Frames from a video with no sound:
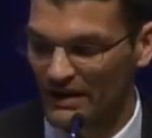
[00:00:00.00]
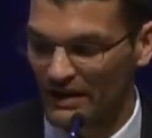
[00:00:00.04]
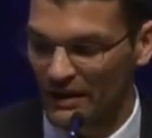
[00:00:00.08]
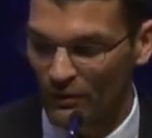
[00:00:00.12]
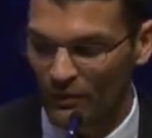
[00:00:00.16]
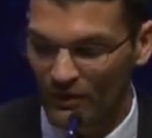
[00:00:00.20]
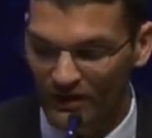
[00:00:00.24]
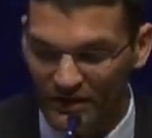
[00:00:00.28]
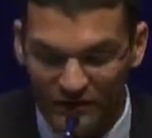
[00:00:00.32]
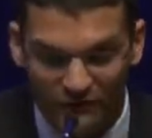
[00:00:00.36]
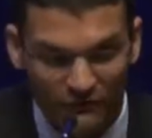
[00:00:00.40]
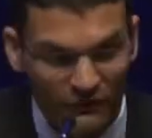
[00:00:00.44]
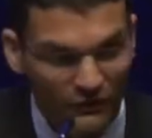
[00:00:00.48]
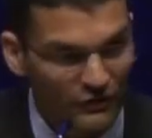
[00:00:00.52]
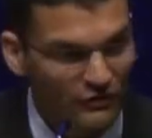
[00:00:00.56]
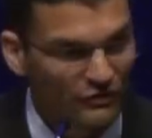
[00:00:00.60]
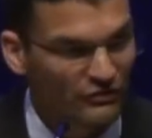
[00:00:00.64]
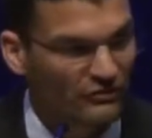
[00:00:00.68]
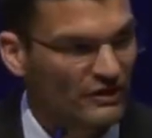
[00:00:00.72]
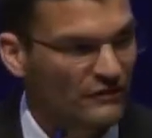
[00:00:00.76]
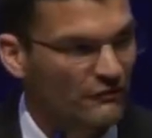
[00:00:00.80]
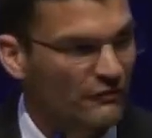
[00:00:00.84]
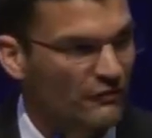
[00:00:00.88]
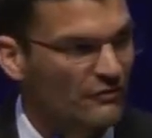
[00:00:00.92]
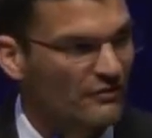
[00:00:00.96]
Well,
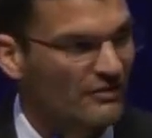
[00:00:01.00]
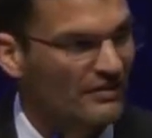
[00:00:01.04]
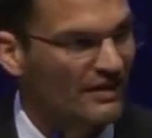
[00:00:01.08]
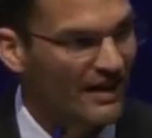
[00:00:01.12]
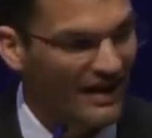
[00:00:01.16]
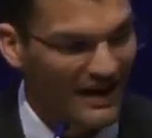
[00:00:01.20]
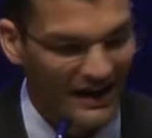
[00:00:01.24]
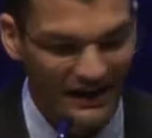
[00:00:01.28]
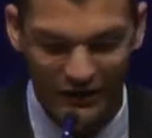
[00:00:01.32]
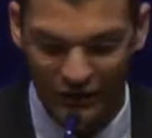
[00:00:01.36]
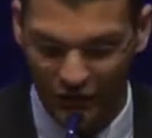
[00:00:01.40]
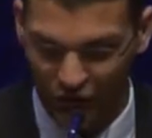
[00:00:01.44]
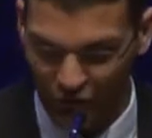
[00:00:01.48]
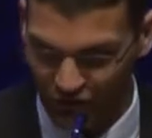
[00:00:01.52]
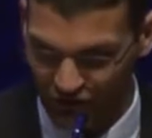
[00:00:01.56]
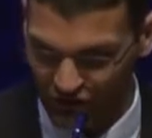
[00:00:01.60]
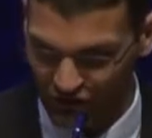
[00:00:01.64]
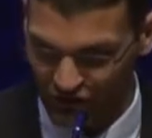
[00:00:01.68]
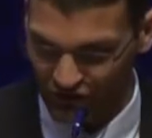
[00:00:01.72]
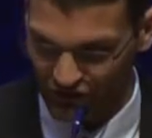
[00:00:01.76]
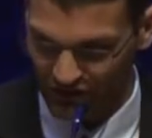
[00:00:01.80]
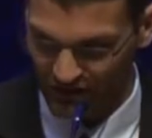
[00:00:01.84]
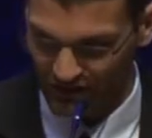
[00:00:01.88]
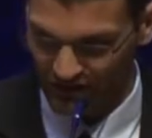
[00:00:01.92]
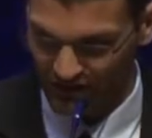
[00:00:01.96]
conversely, for non
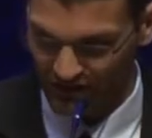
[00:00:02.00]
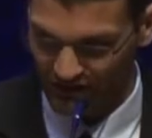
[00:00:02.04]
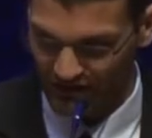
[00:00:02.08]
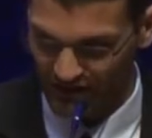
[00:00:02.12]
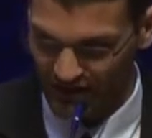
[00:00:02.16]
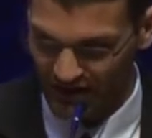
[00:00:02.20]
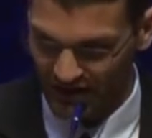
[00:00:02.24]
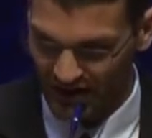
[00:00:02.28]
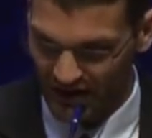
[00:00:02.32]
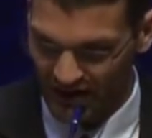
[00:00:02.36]
Christians,